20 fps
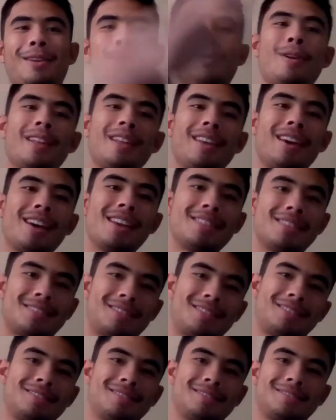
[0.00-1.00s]
Morning, guys.
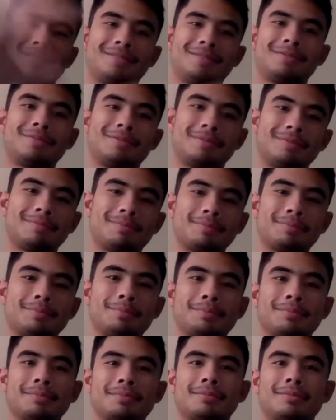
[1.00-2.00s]

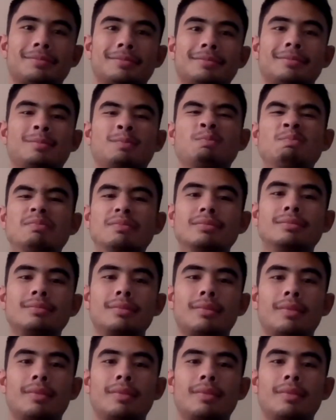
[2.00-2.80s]
Morning. Morning,